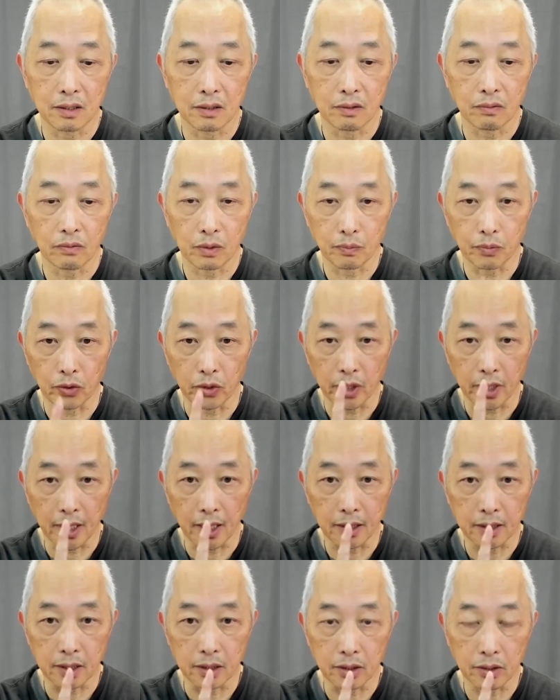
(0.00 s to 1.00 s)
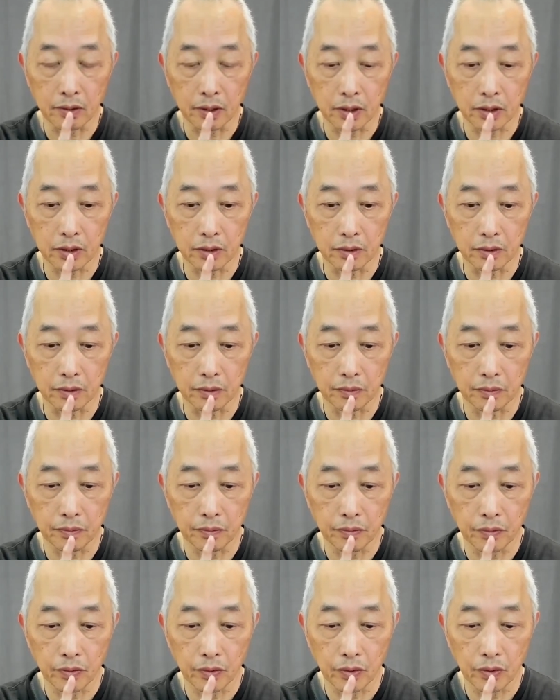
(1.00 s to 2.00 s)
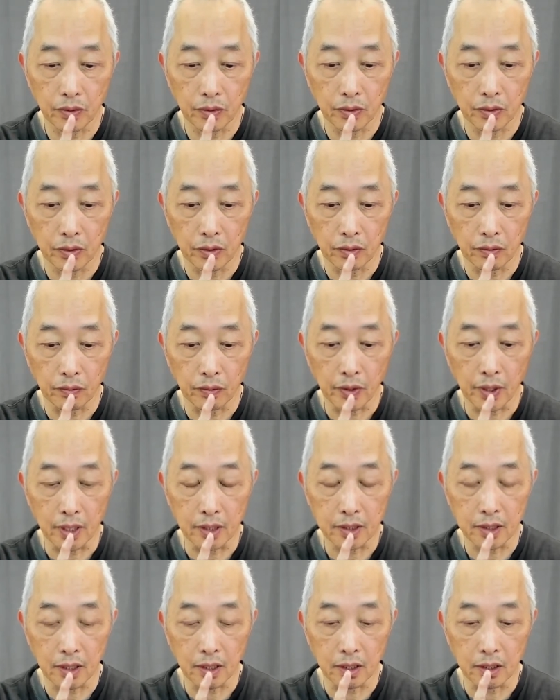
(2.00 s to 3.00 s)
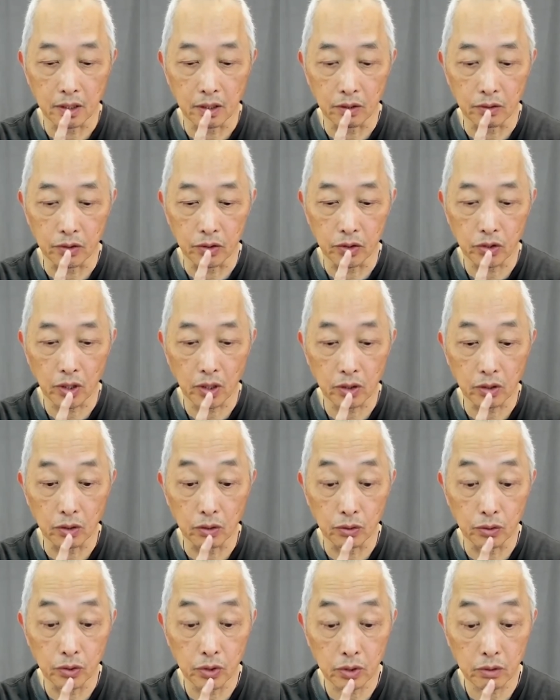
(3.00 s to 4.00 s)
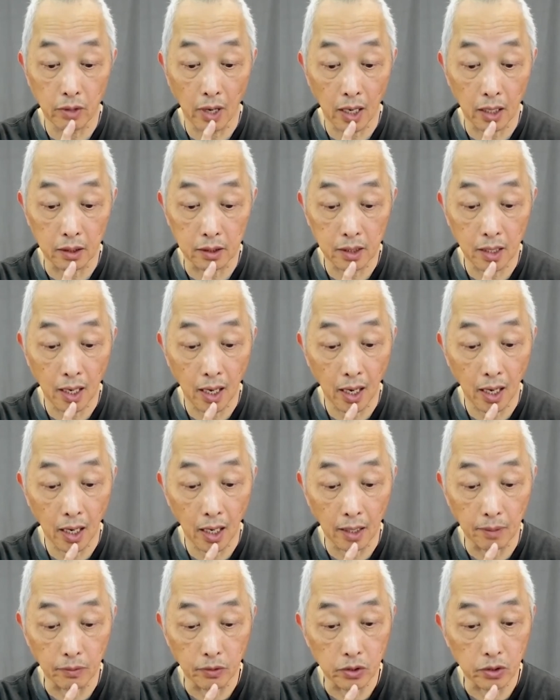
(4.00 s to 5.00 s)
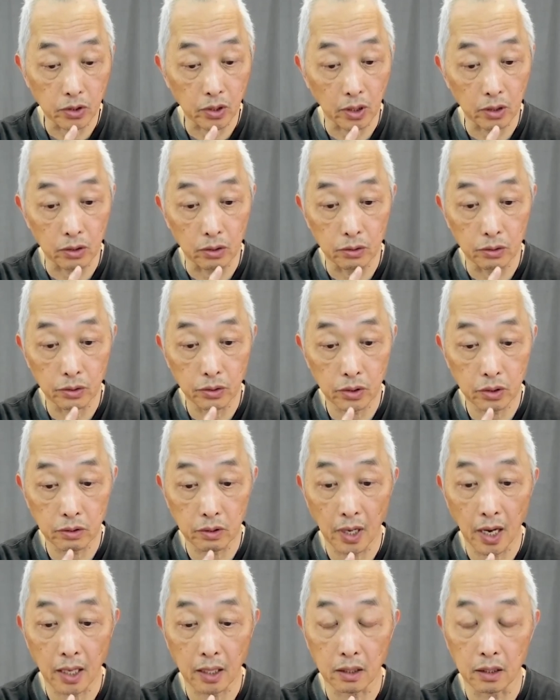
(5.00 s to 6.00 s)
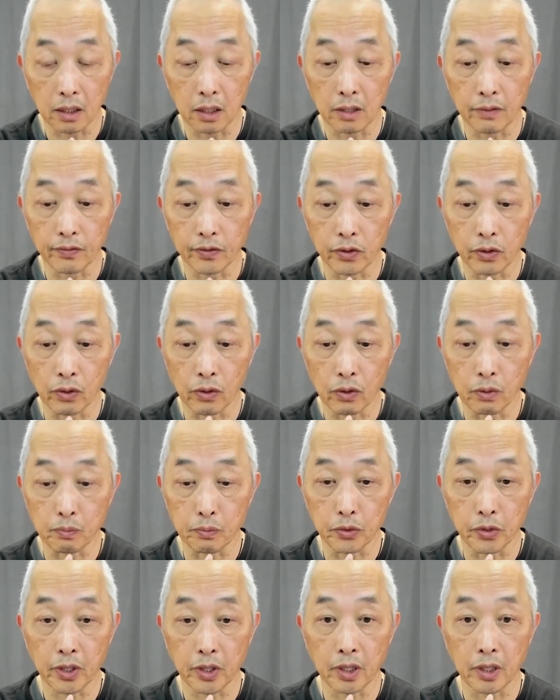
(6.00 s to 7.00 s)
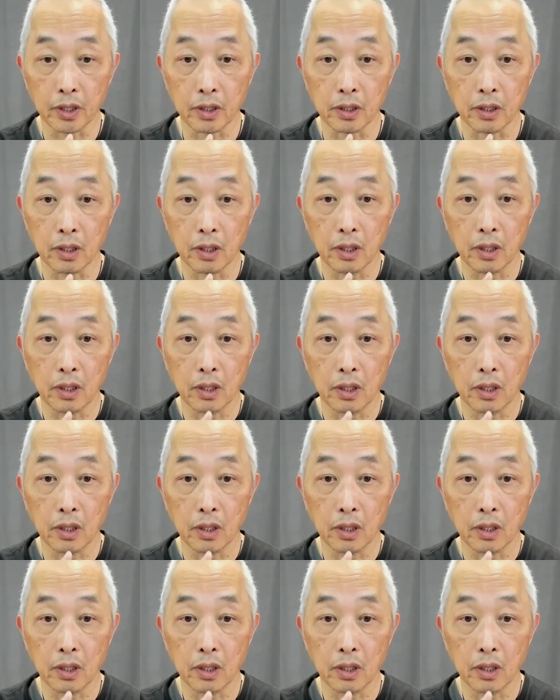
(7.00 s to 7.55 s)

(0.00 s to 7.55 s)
where I said, you start to lose track of time, you start to lose track of your own breathing, you become one with your mind.